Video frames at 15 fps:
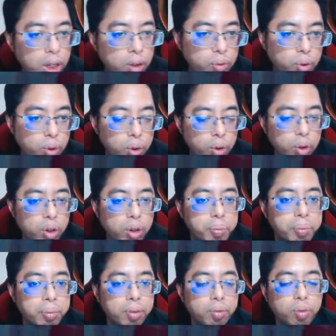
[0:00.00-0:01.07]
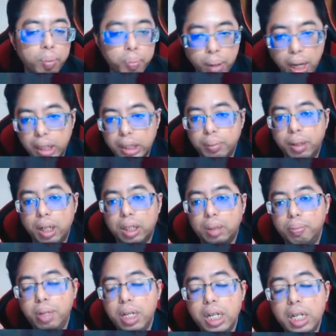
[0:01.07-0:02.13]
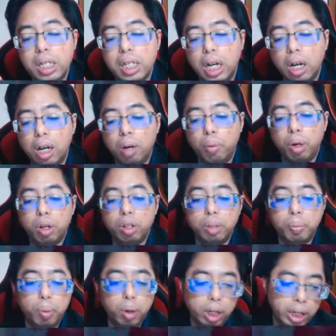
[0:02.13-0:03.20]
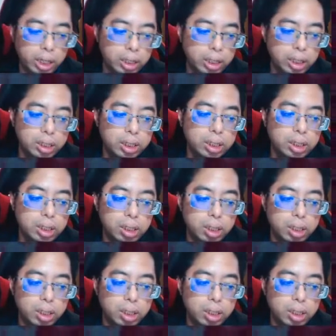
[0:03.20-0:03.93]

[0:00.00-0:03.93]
for plants, because bees are one of the pollinators.